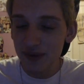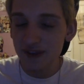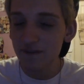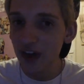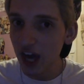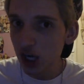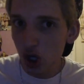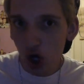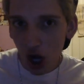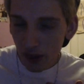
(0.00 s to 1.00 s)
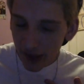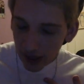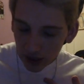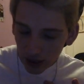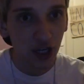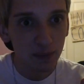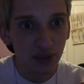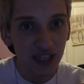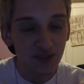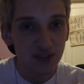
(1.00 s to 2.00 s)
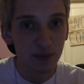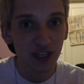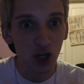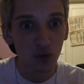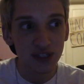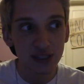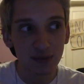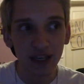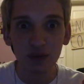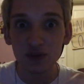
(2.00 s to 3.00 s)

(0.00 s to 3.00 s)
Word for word: I was fangirling. I couldn't believe somebody noticed me.